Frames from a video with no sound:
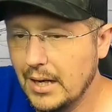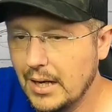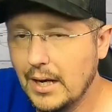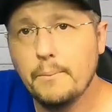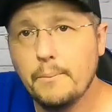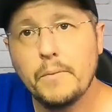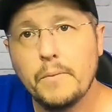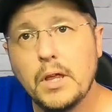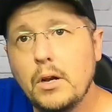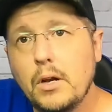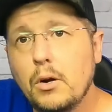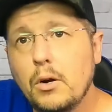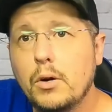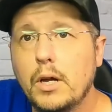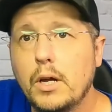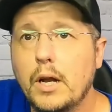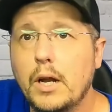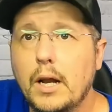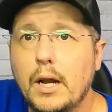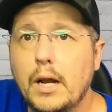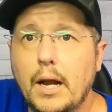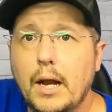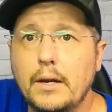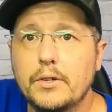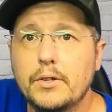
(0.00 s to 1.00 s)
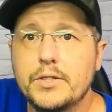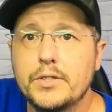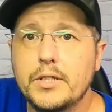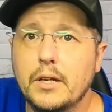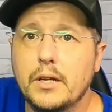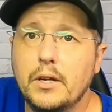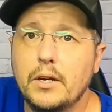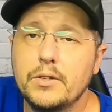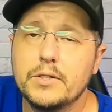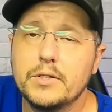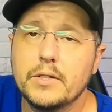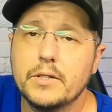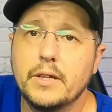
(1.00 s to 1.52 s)
You know, and I understand. Here's the
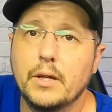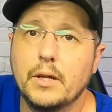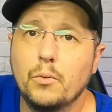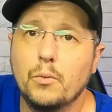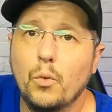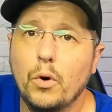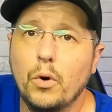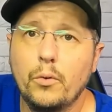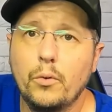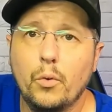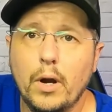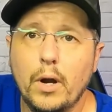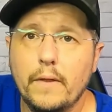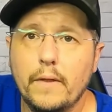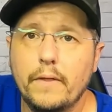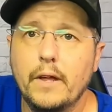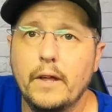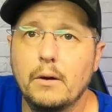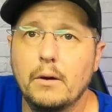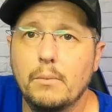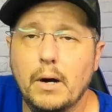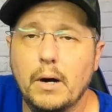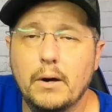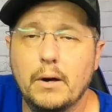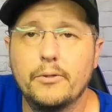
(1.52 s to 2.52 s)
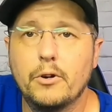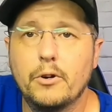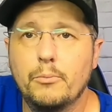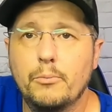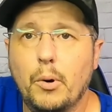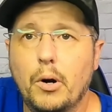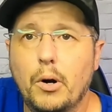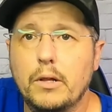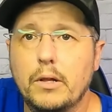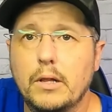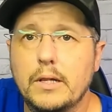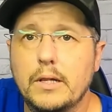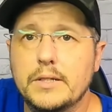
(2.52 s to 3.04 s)
thing. One great thing about third-party
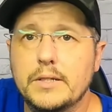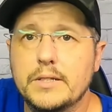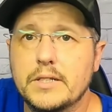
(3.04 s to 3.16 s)
lenses,